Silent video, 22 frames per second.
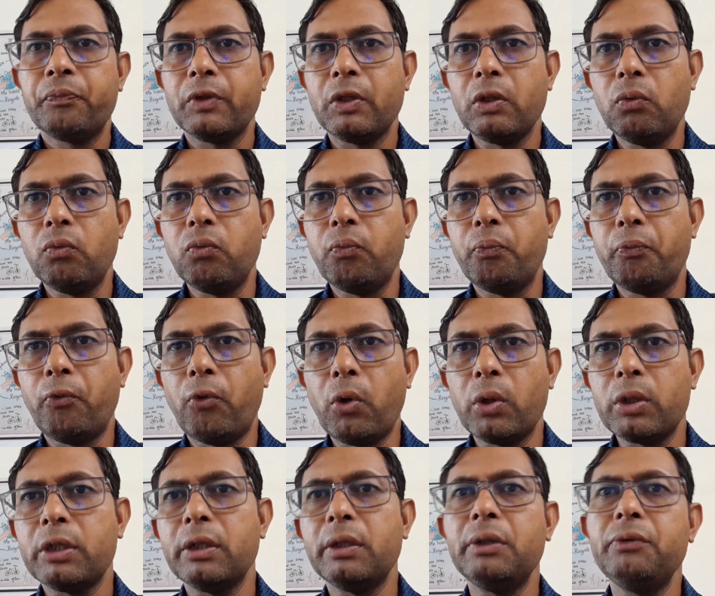The
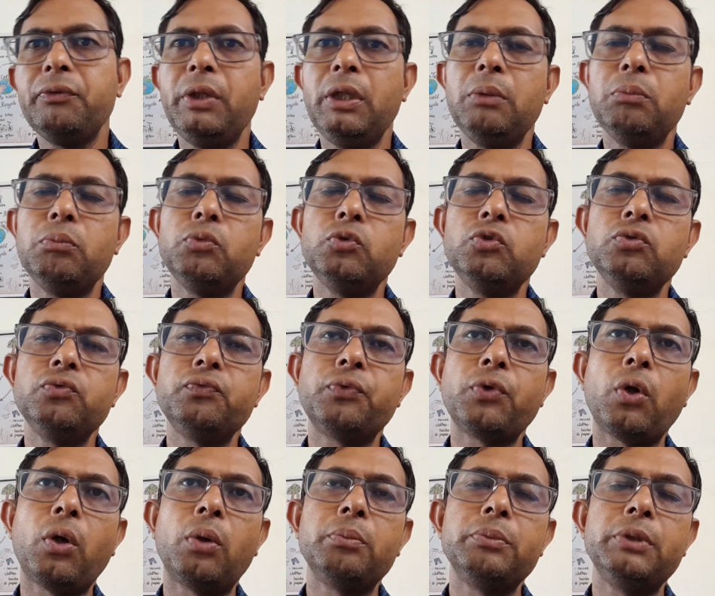water will move
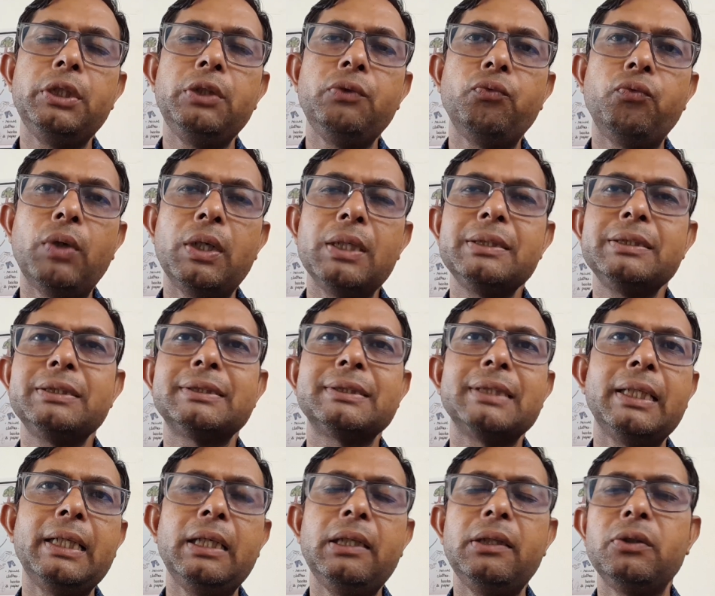from the one
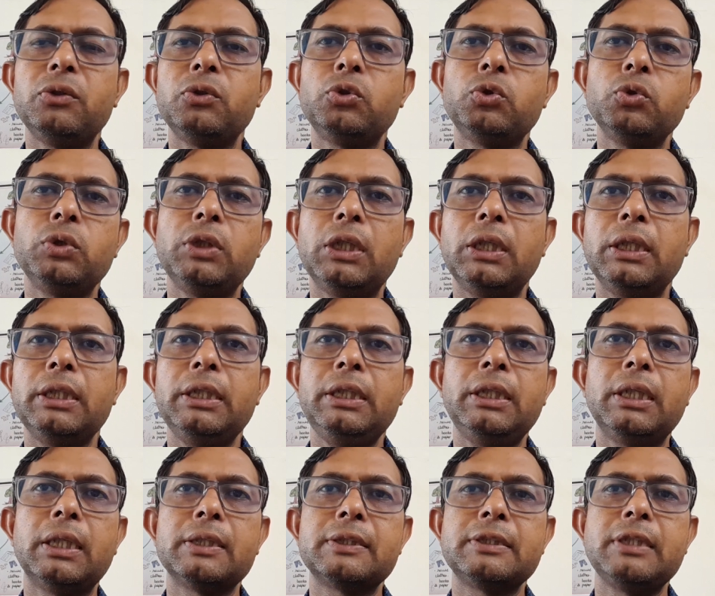cell to the
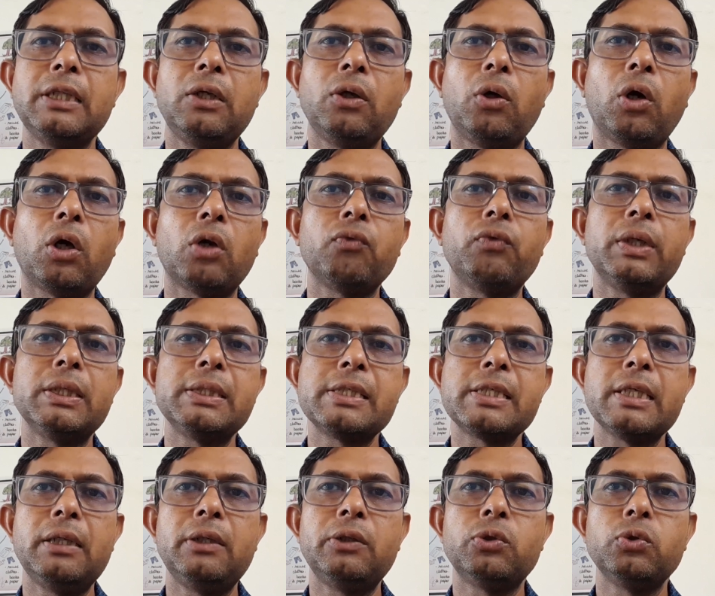inner cell, or one
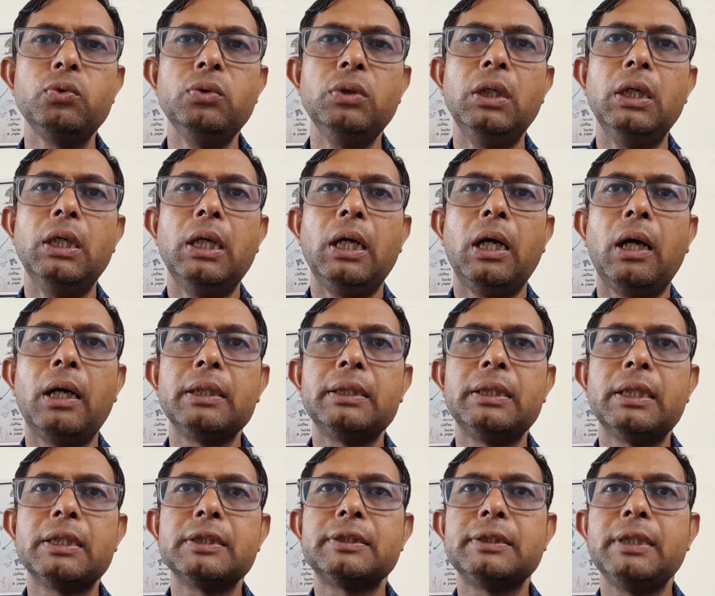cell to
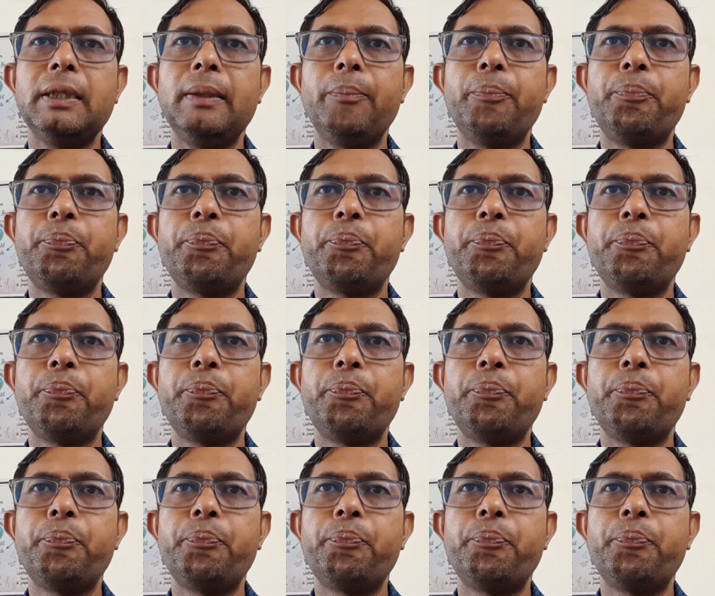other cell.